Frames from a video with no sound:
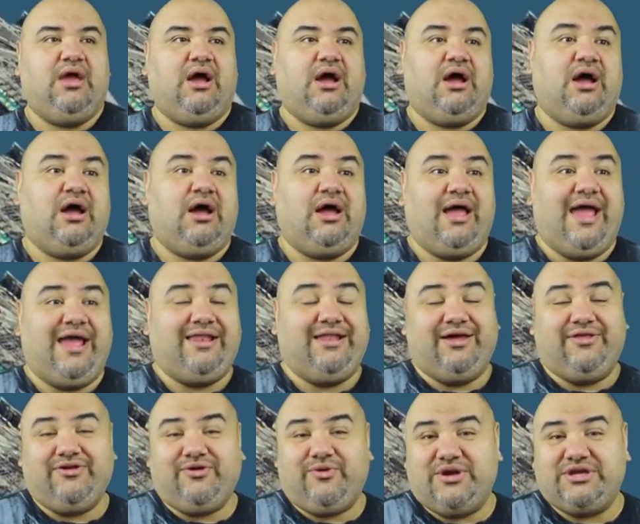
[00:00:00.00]
Uh, and the
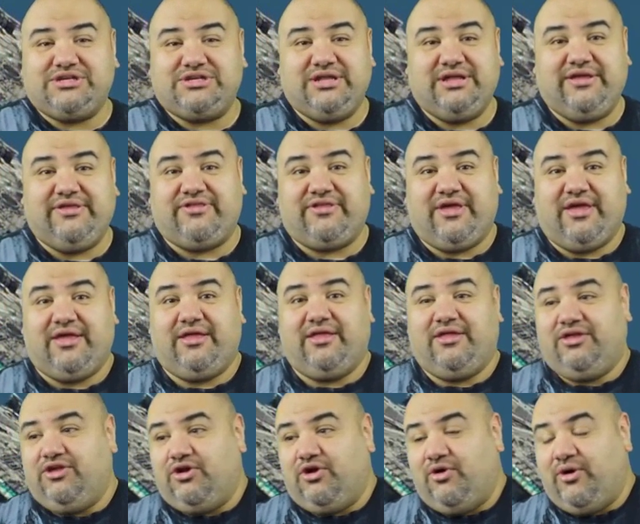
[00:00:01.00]
other question is,
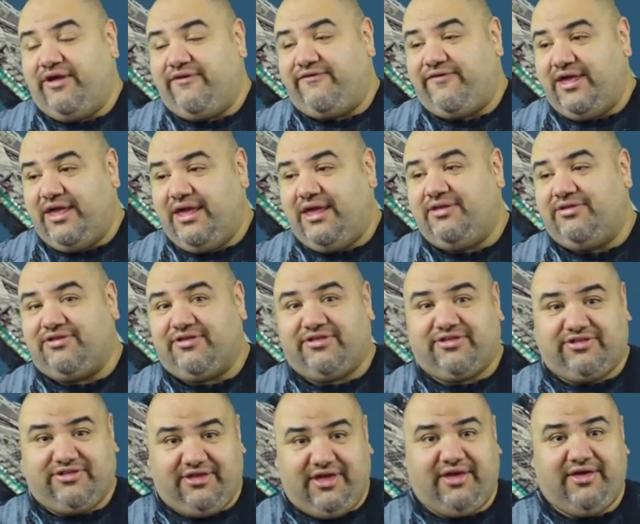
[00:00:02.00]
you know, if he is a
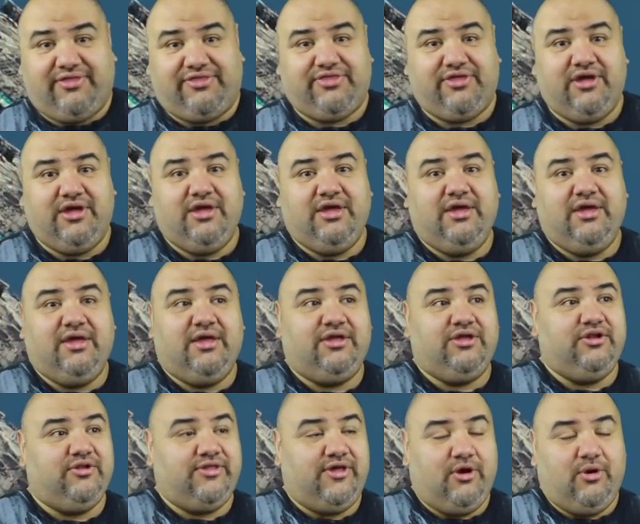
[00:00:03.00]
Sith,
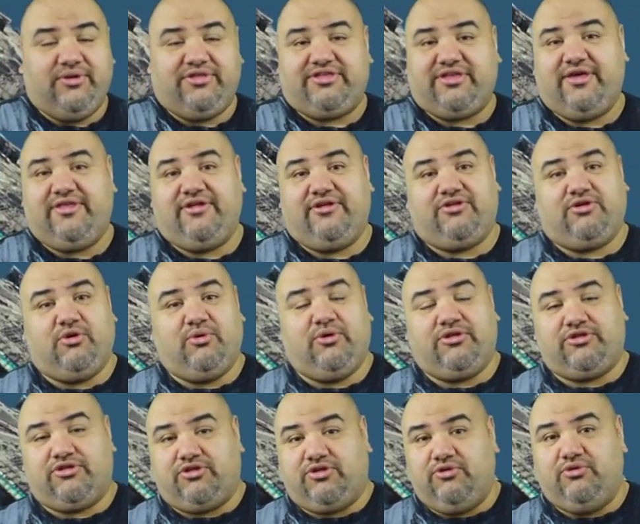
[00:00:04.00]
you know, they always say there's
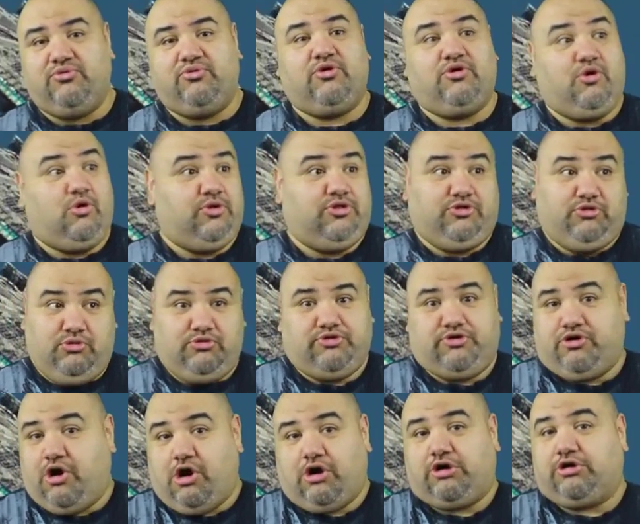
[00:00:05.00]
always two. Always two
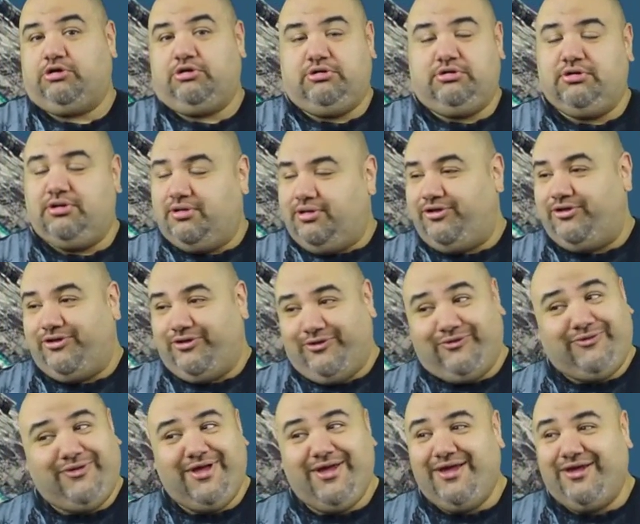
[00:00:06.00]
there are. You
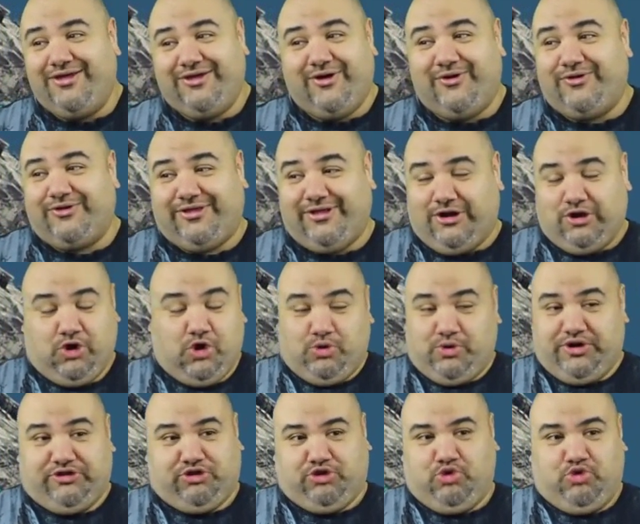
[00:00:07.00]
know, Yoda said,
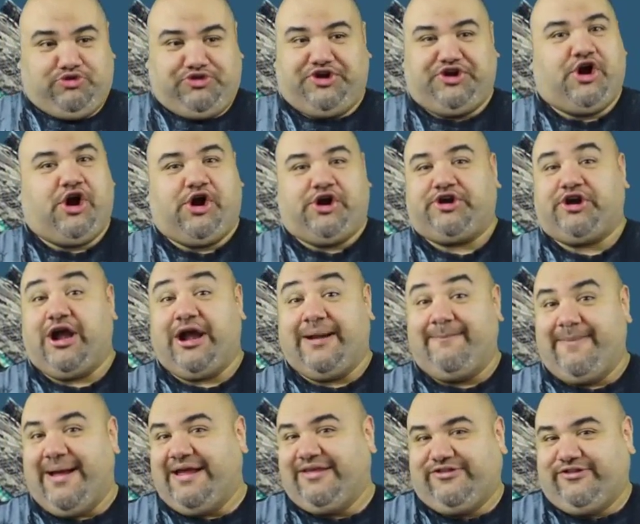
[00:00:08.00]
always two there are, a
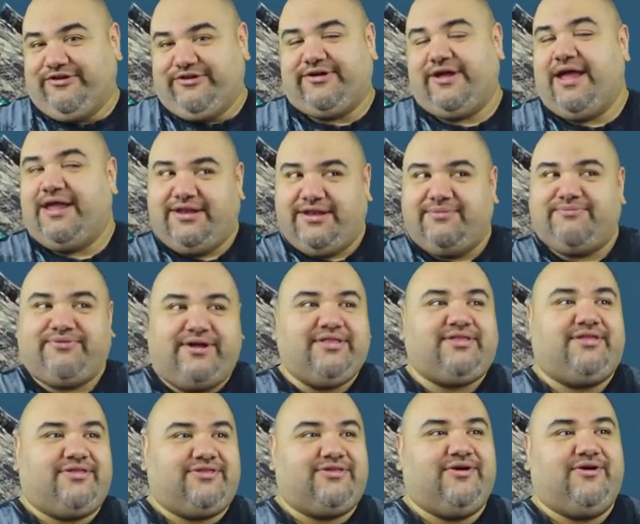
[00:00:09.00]
master and an
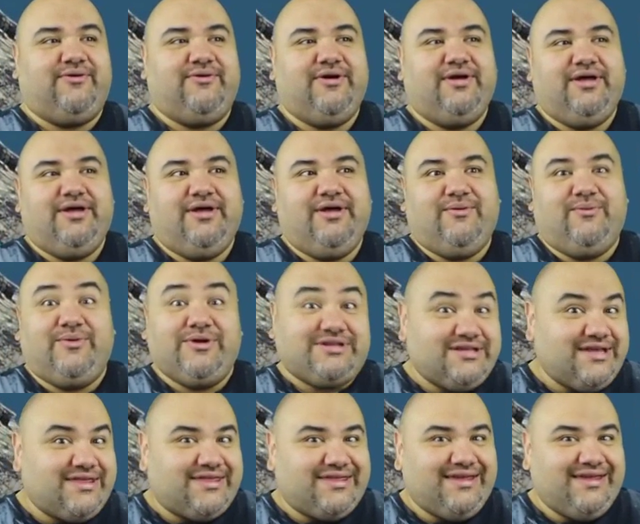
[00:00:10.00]
apprentice. So, which
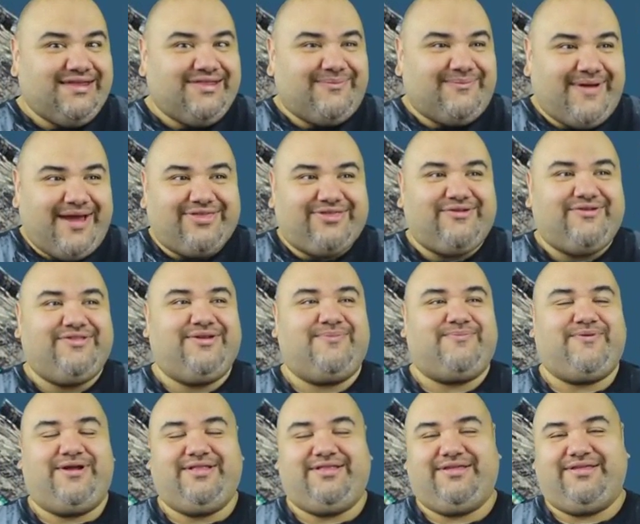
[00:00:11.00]
is he, the master or the
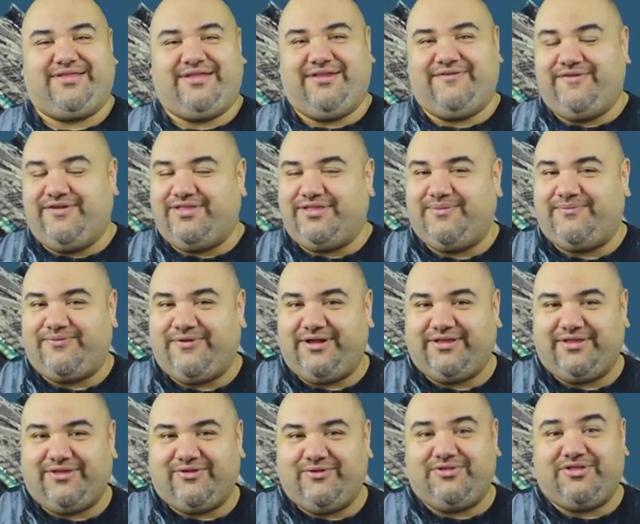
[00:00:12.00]
apprentice? And if he's the
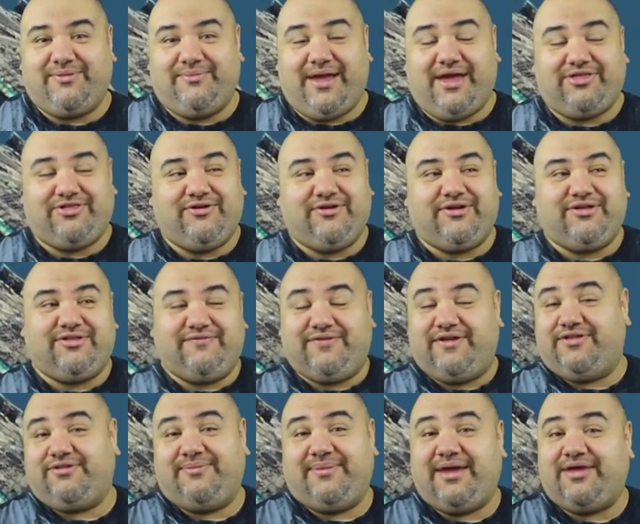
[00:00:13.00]
apprentice, who's the master? Because if
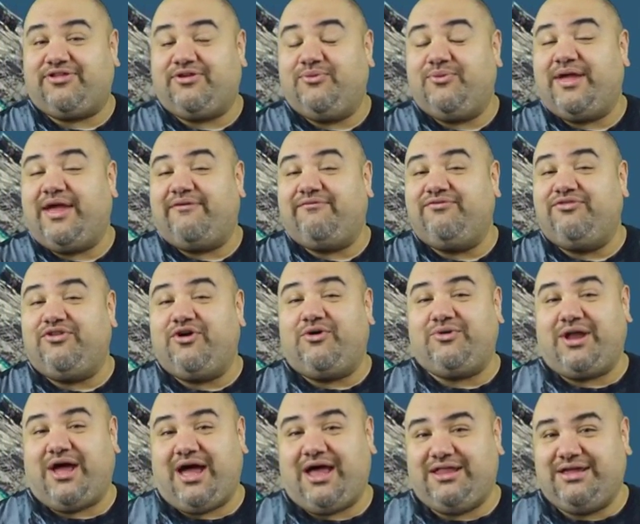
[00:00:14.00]
there's a master, we have no
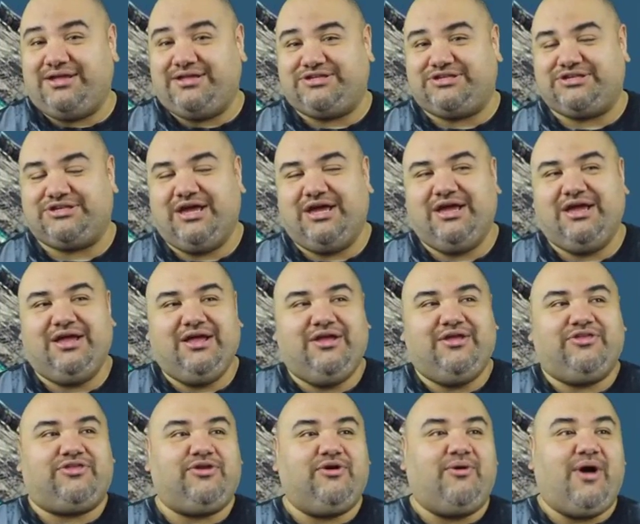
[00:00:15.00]
knowledge.
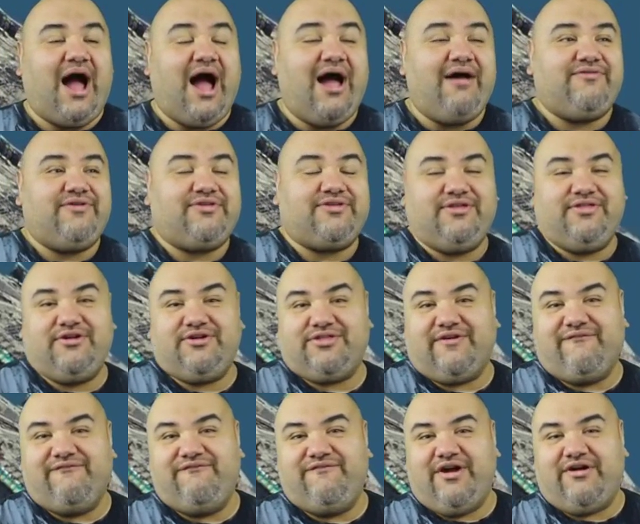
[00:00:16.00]
So obviously there's
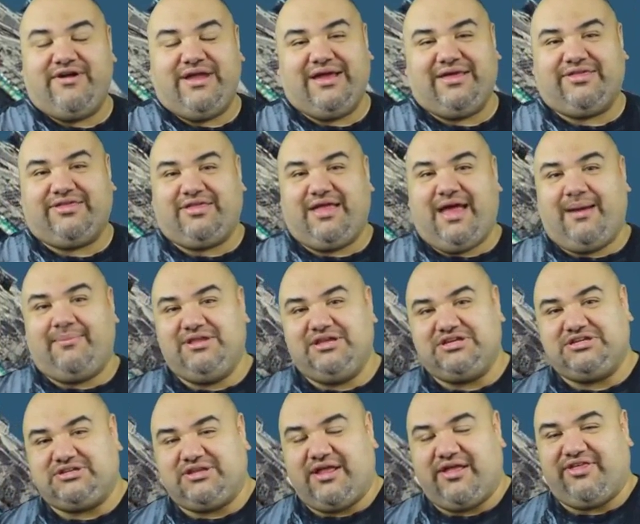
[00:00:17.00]
a very
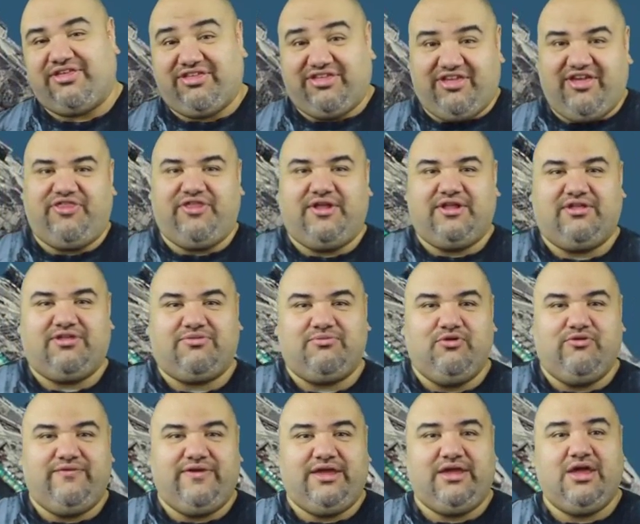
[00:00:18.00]
established Sith in this
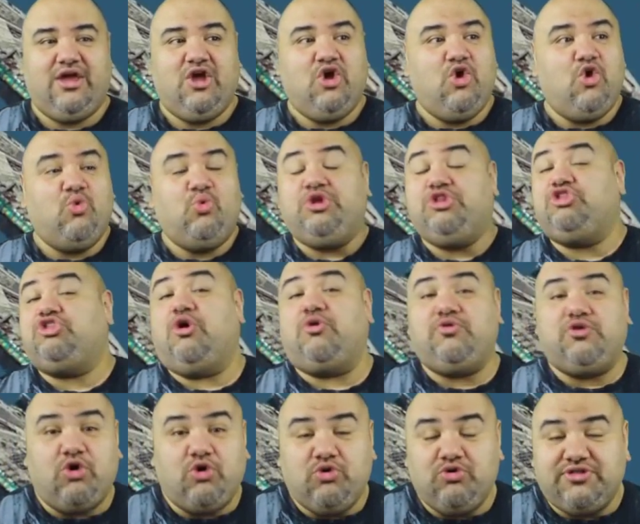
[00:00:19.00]
movie. We don't
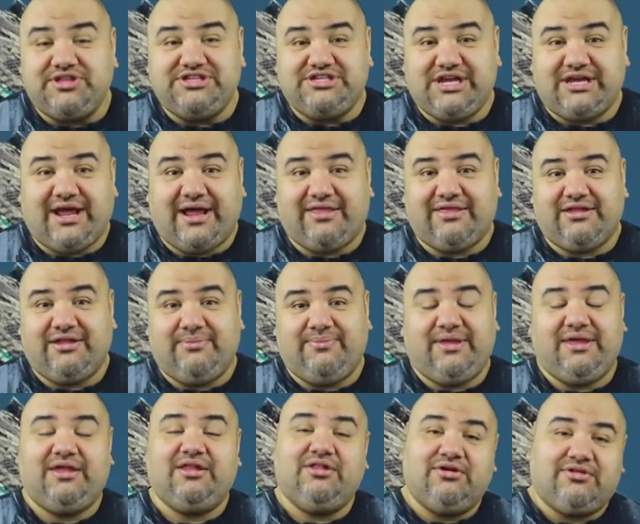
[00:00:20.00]
know who the Jedi is going to
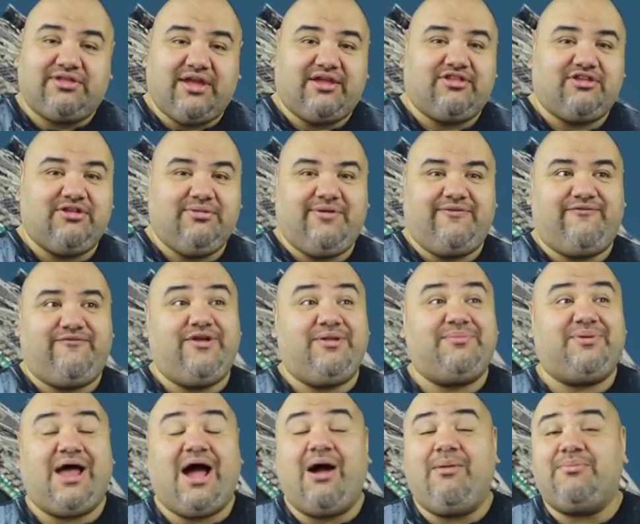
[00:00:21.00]
be. It looks like it's going to be Finn,
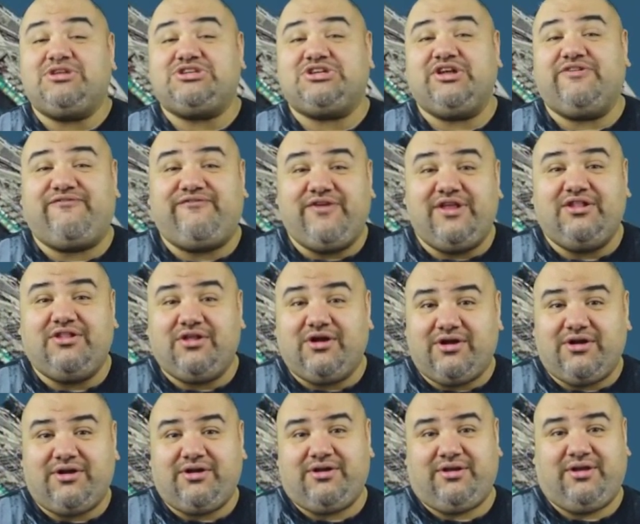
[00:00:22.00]
but how much could Finn
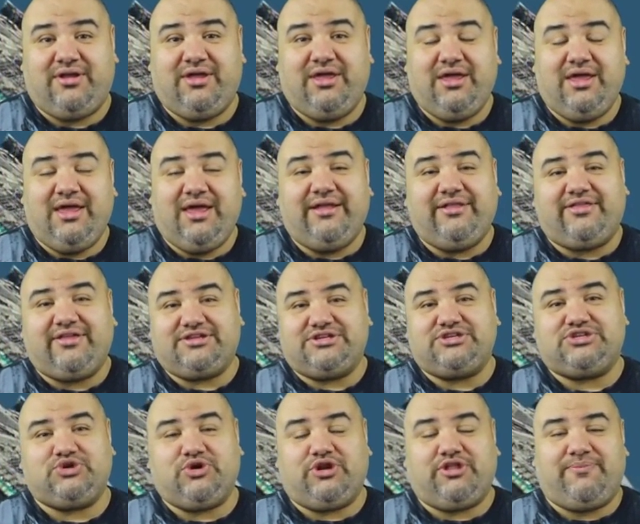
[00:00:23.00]
learn in such a
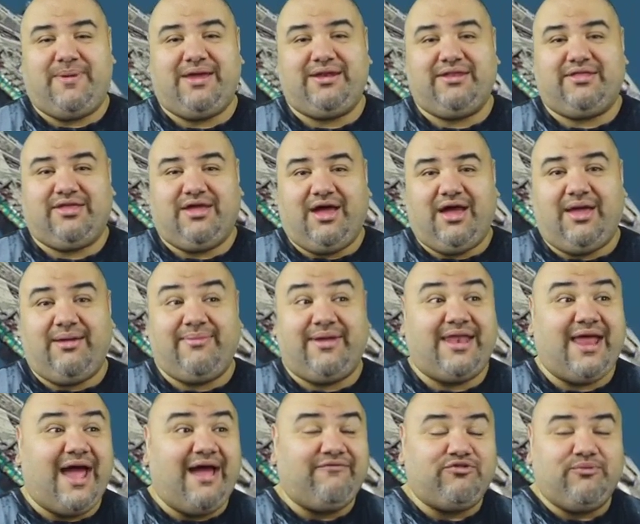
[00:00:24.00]
short span of time
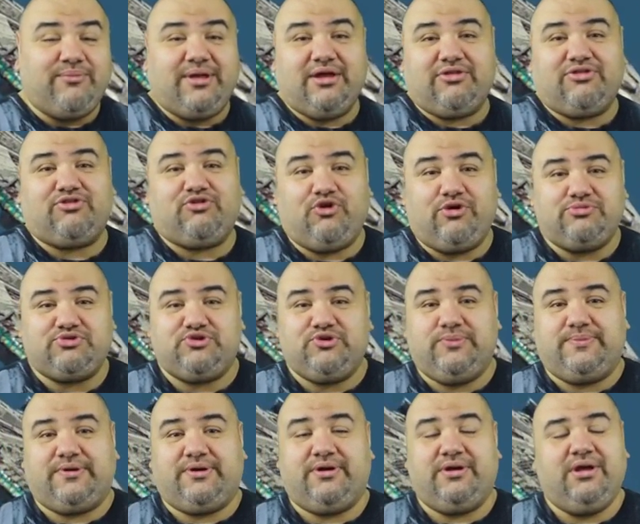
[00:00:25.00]
and after being a
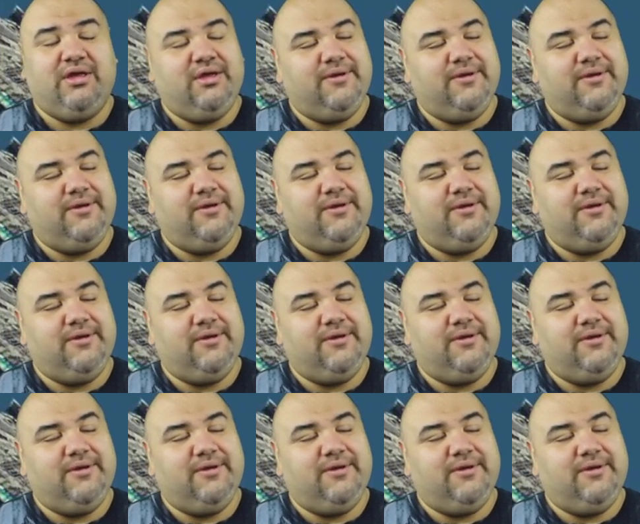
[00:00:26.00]
stormtrooper?